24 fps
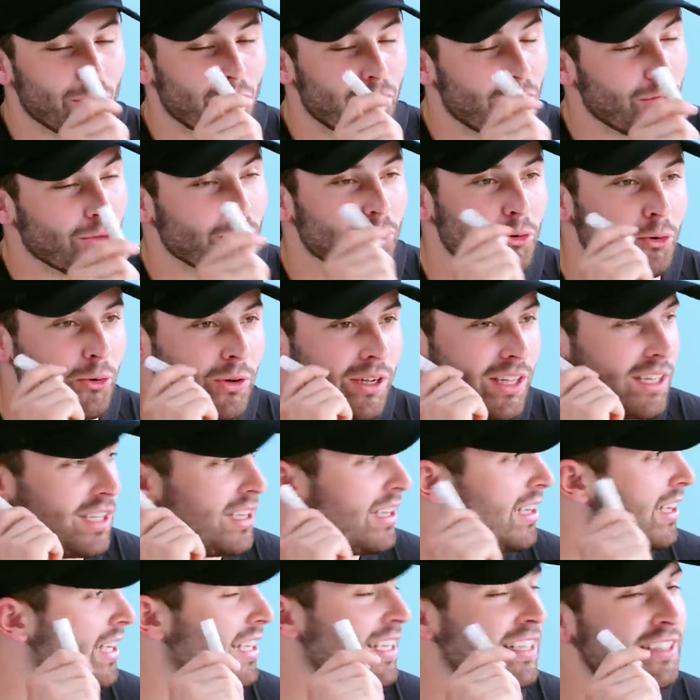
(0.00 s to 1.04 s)
go through at
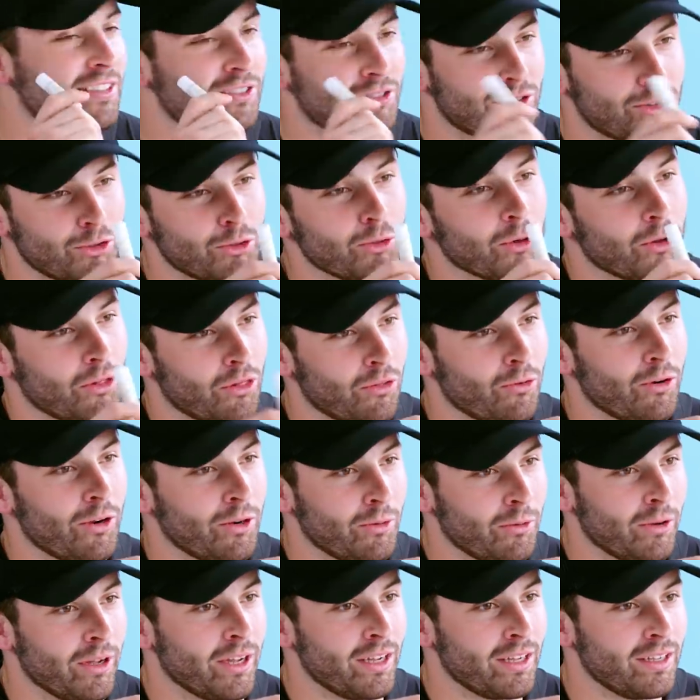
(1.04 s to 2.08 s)
least 2 or 3
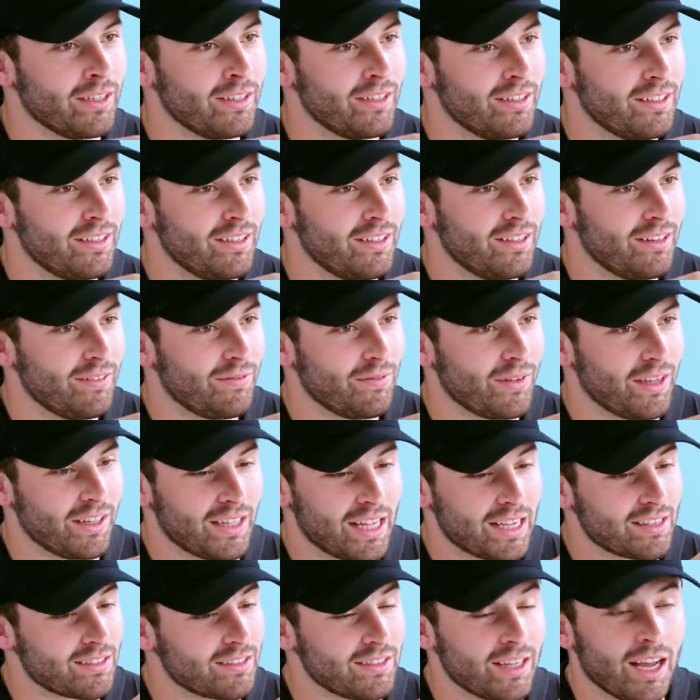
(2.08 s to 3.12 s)
a week.
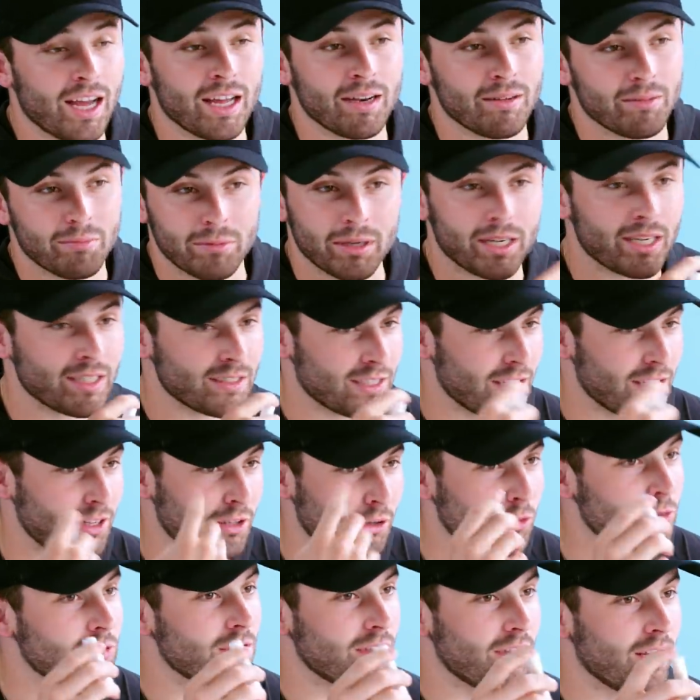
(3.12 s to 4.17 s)
And that's not because I
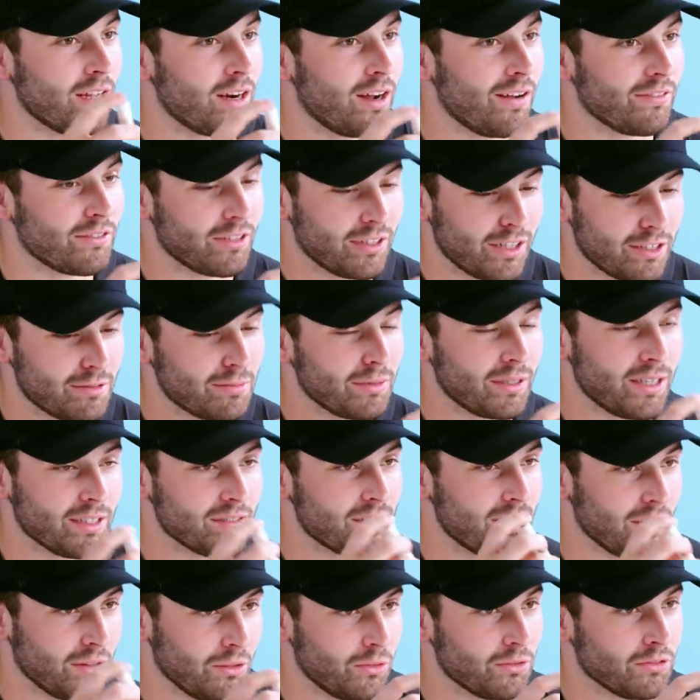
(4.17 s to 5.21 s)
use it that often, it's because
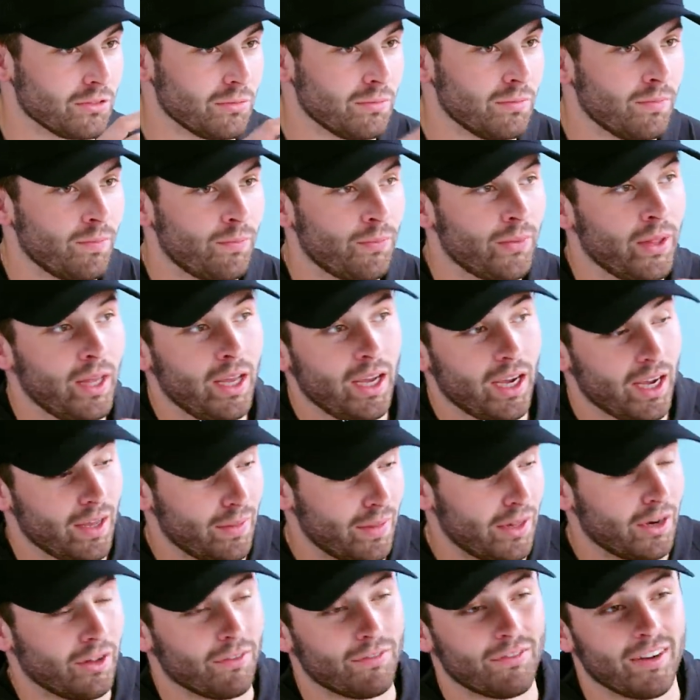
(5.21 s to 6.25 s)
I lose them. And
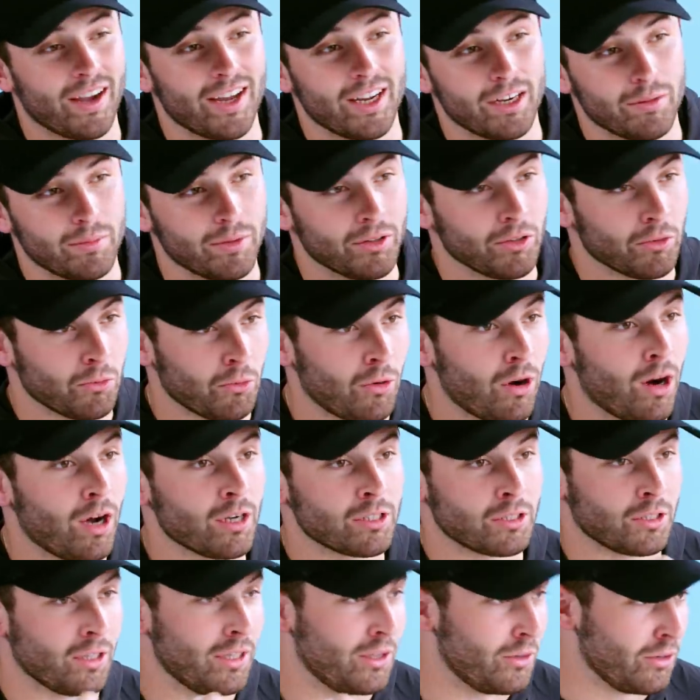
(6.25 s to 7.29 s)
then I'll find them in the
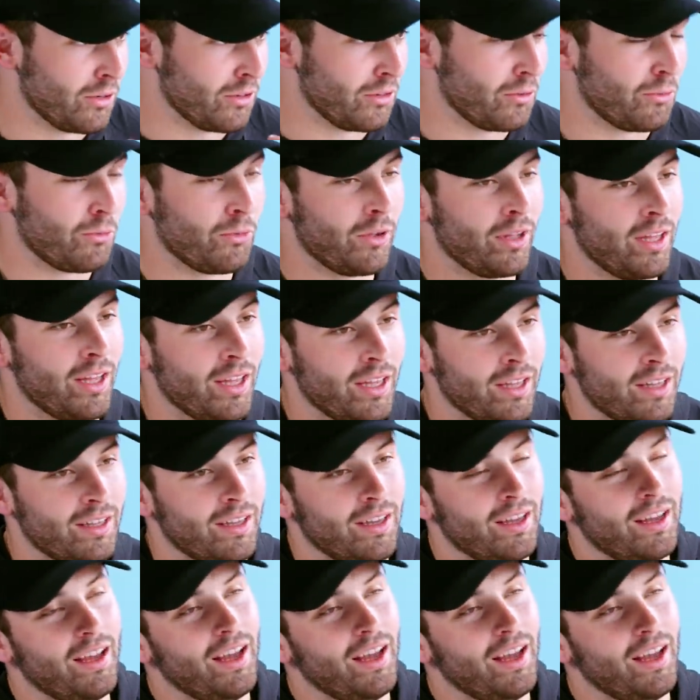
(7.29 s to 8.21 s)
wash later in the week.